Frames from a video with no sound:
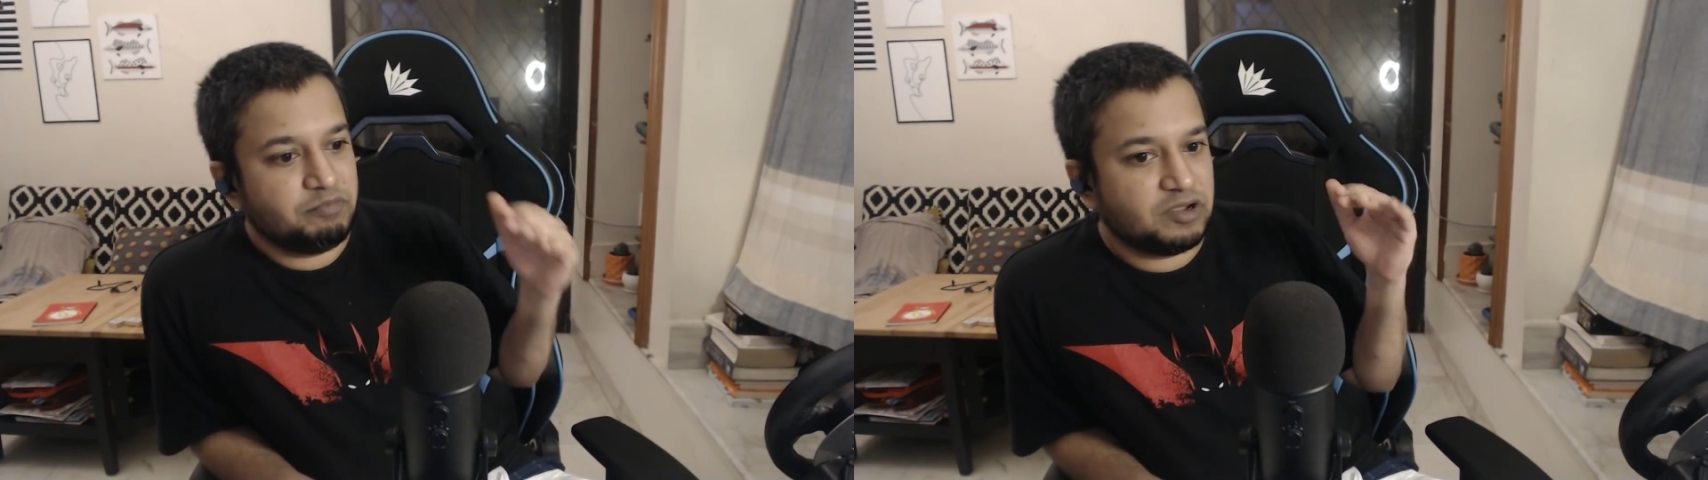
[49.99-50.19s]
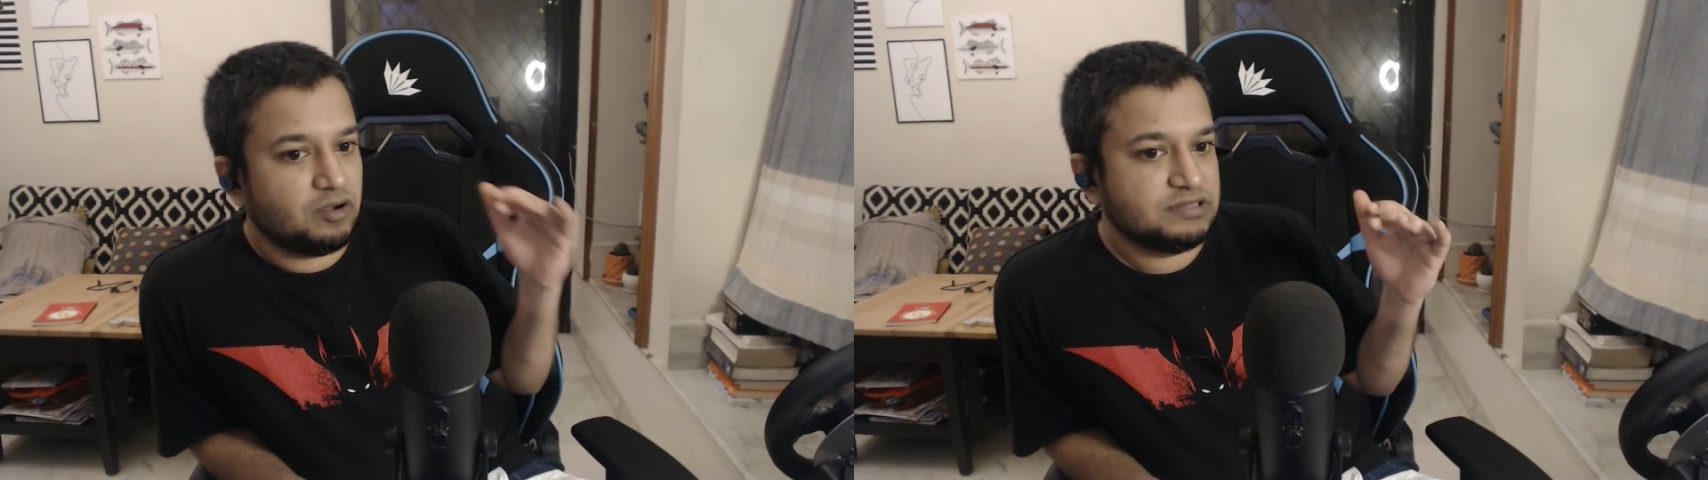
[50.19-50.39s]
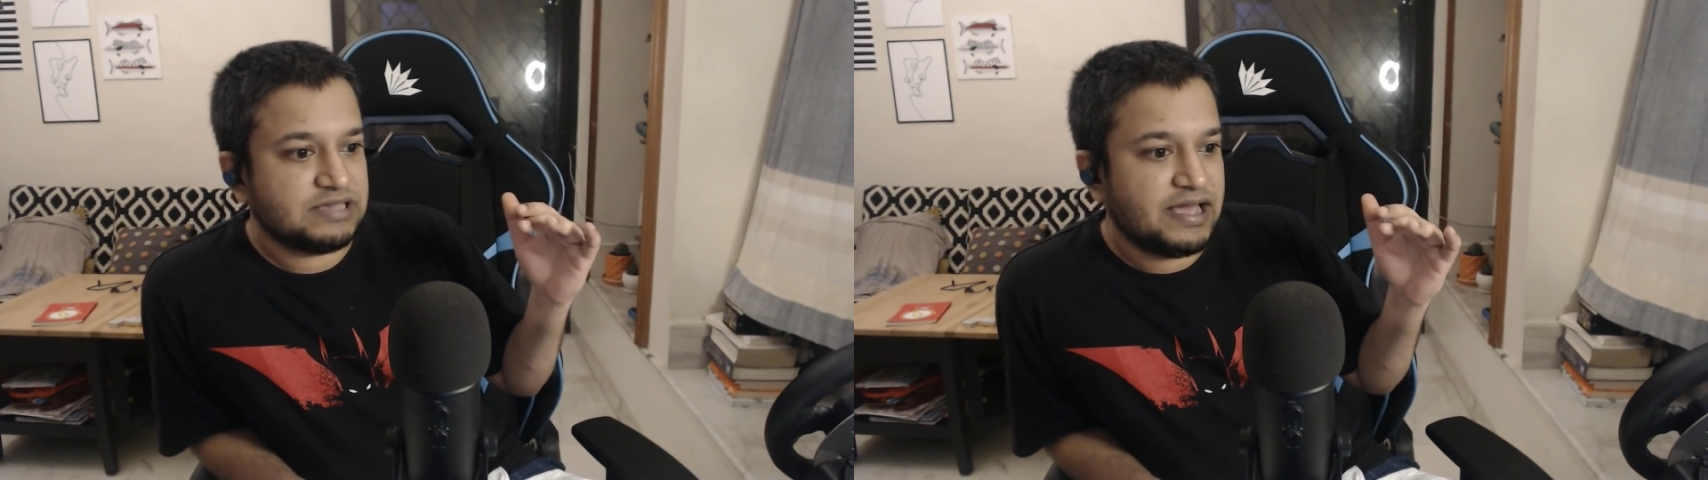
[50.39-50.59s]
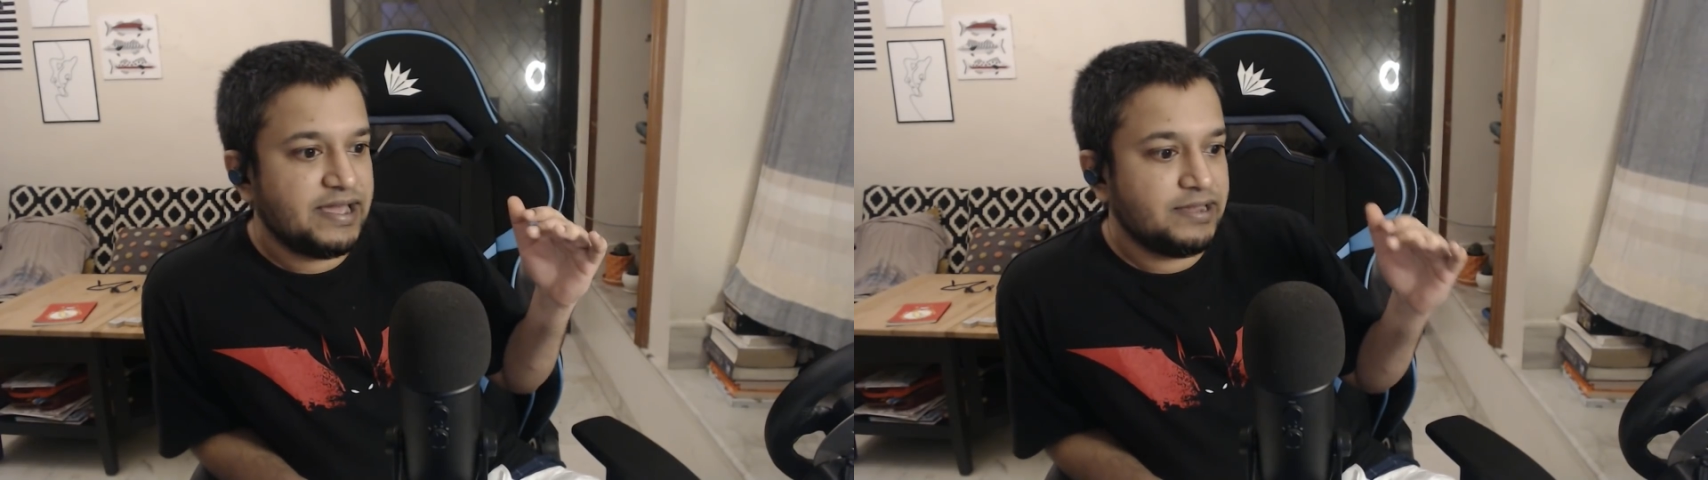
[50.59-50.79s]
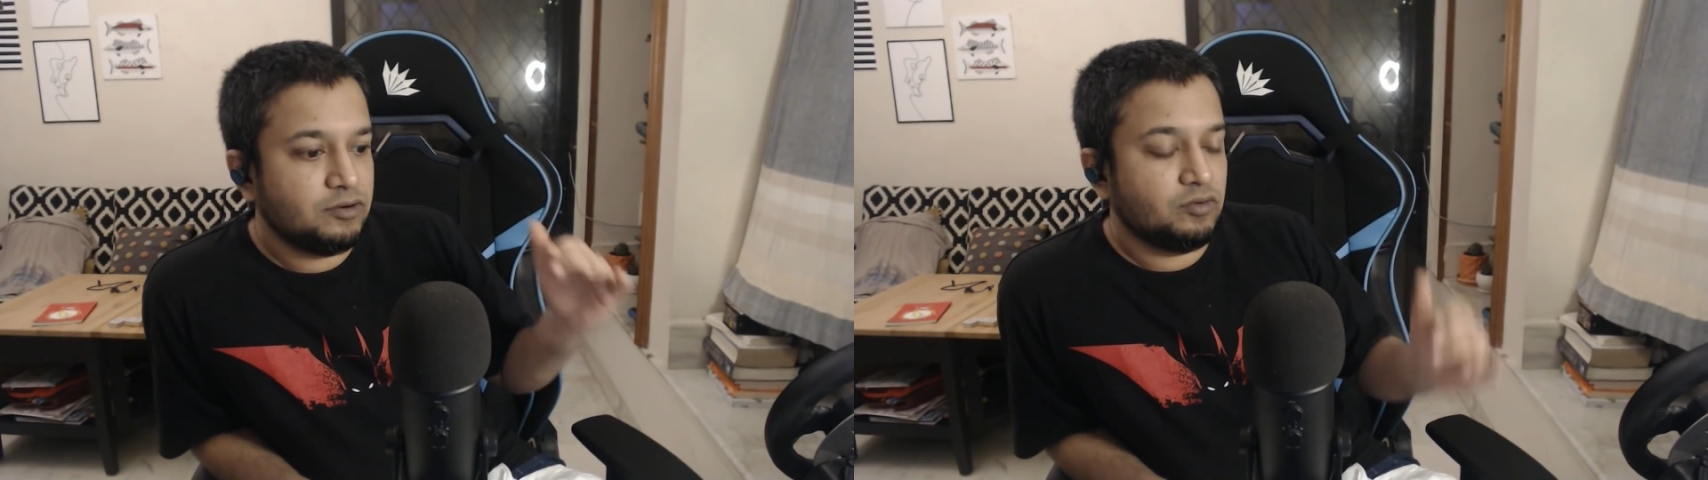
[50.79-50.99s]
Because
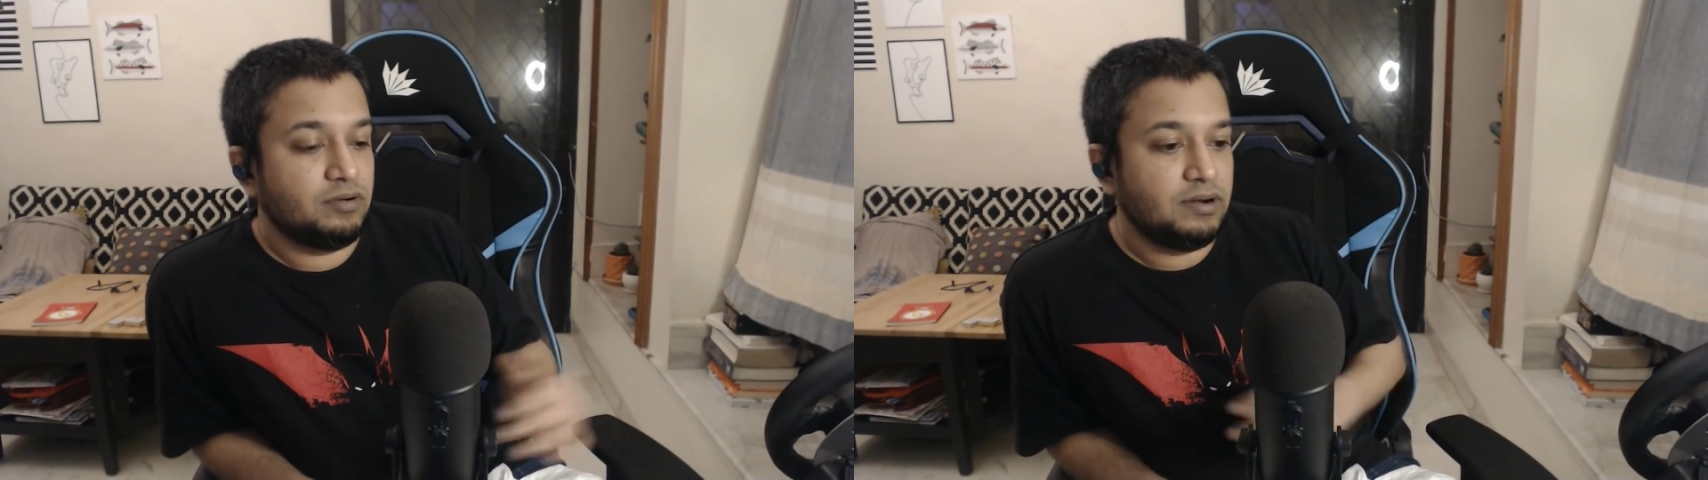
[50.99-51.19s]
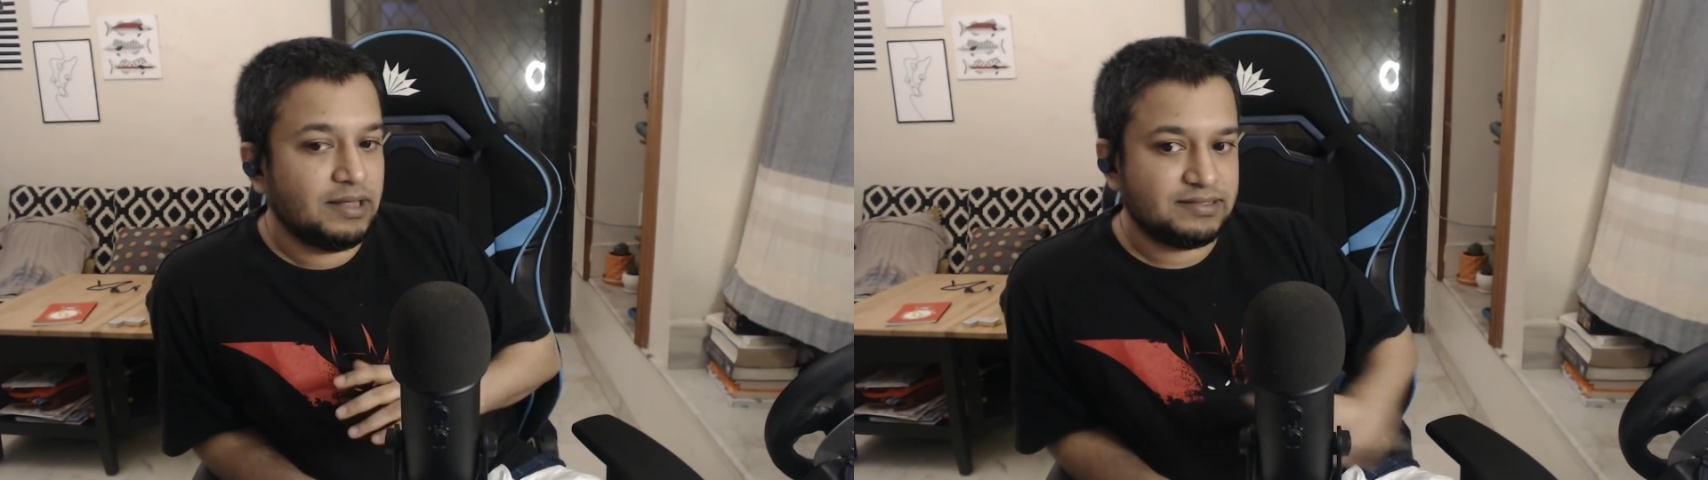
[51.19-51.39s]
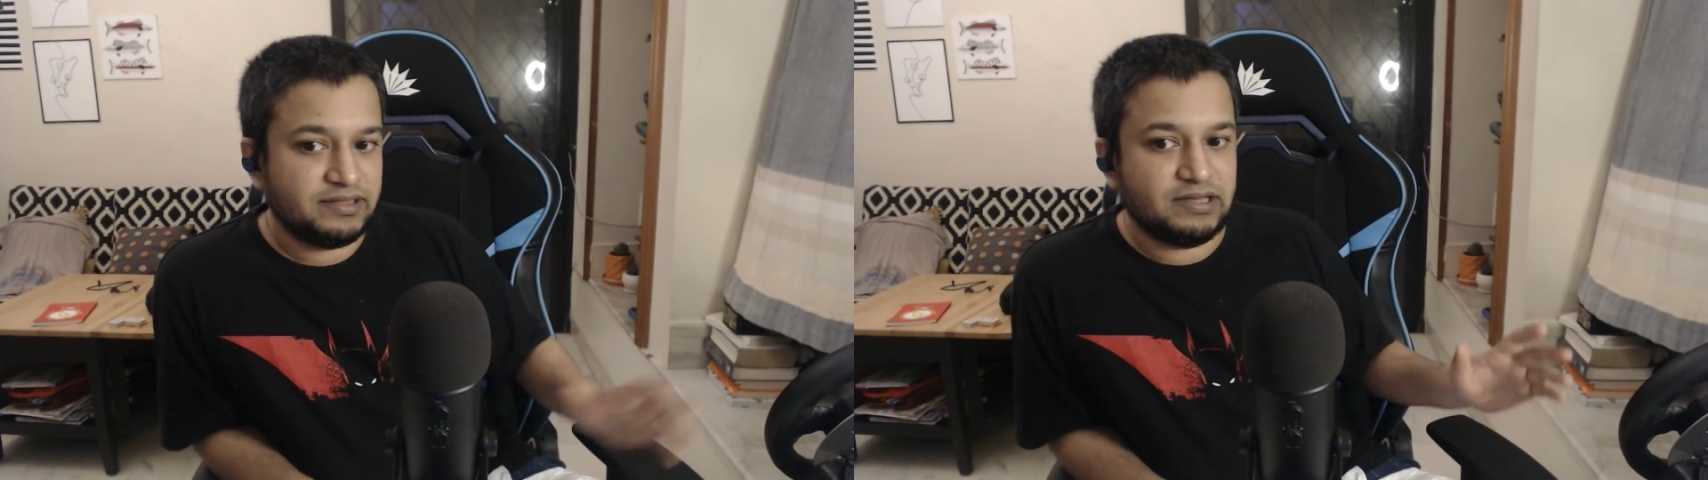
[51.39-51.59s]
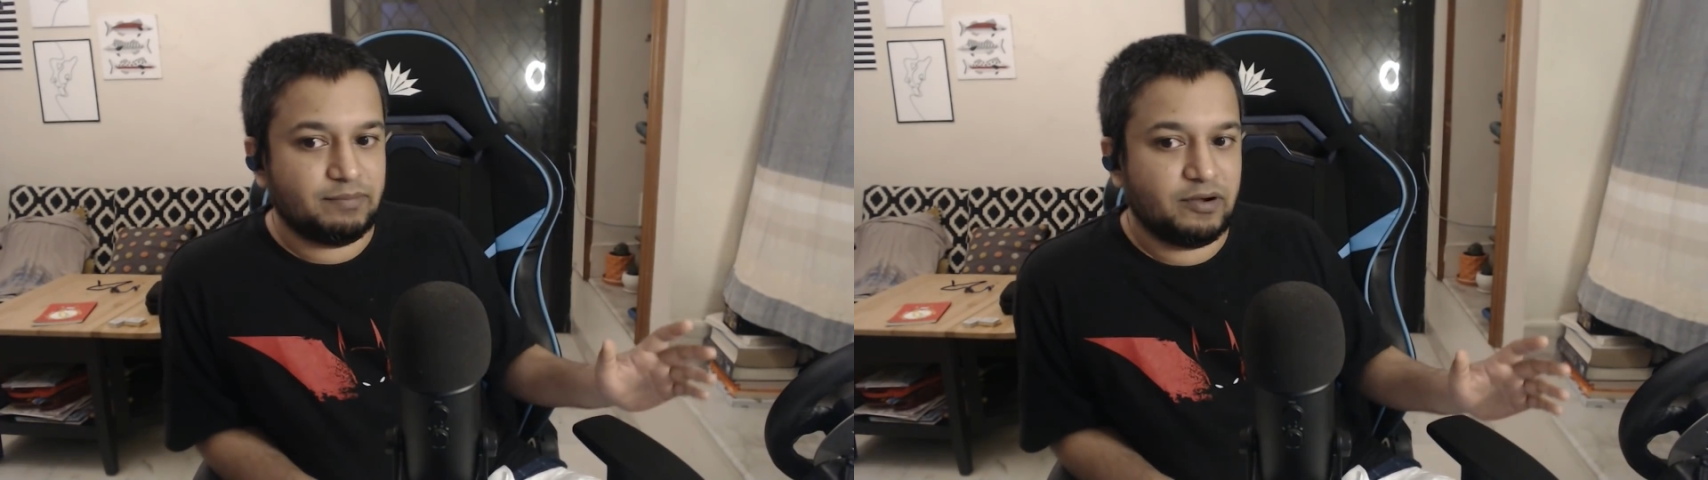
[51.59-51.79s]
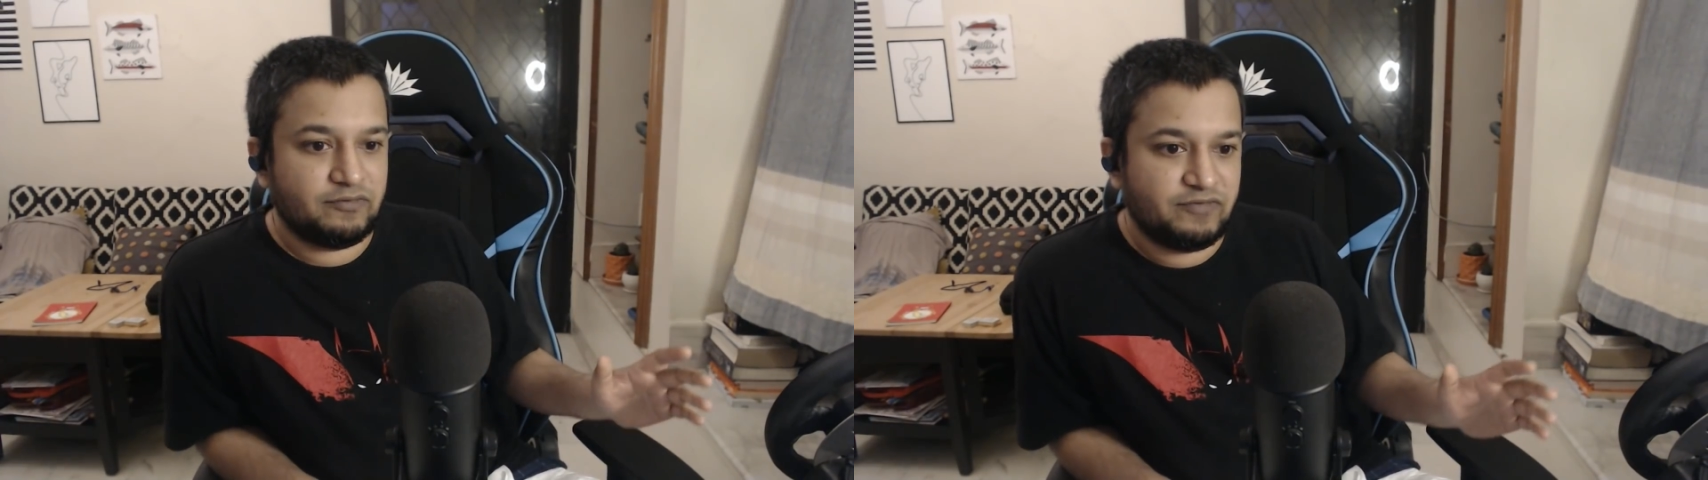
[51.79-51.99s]
I know nothing about